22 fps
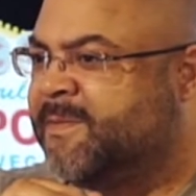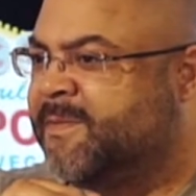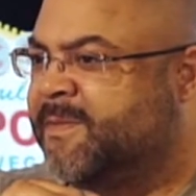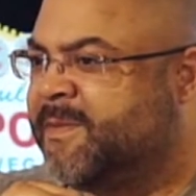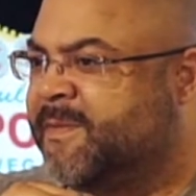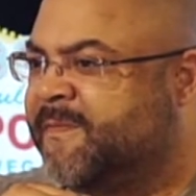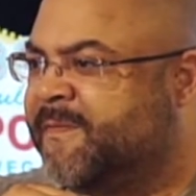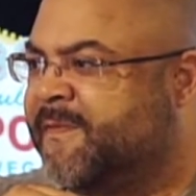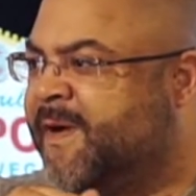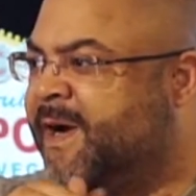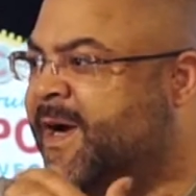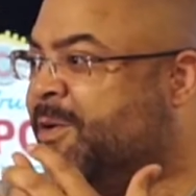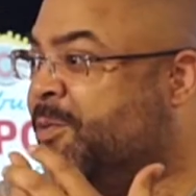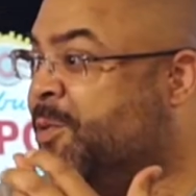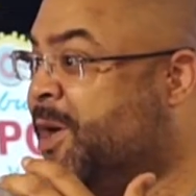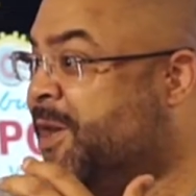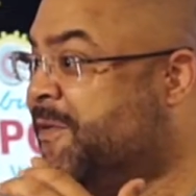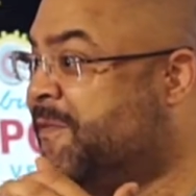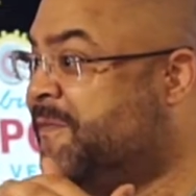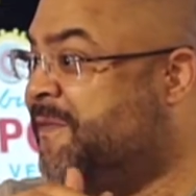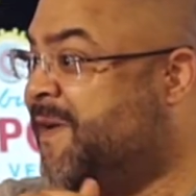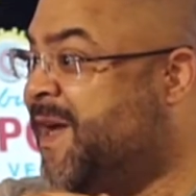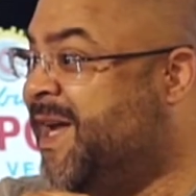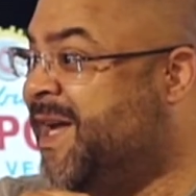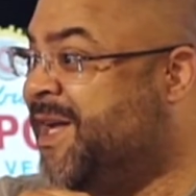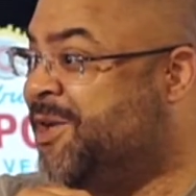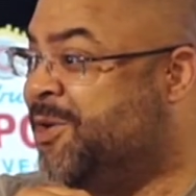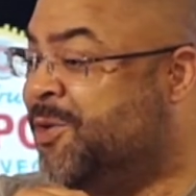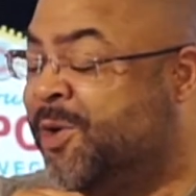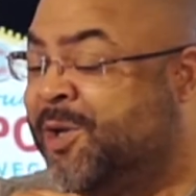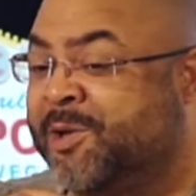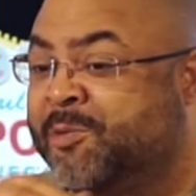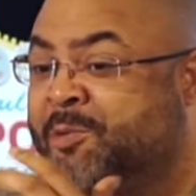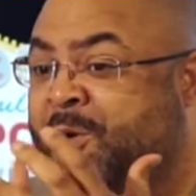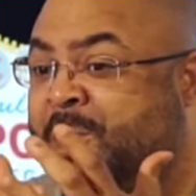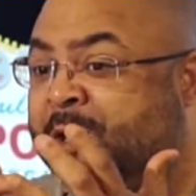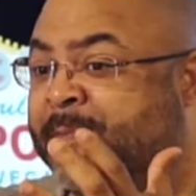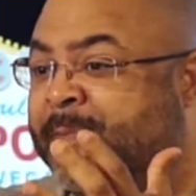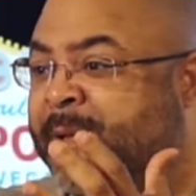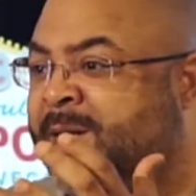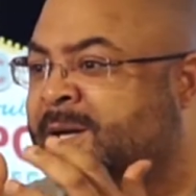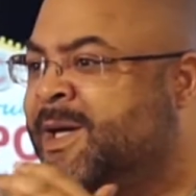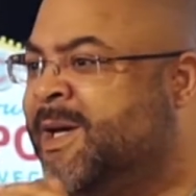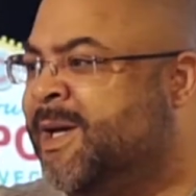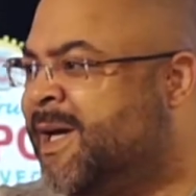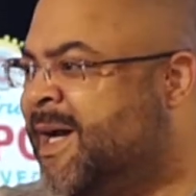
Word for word: Correct. Fair weather fan. You only want to be.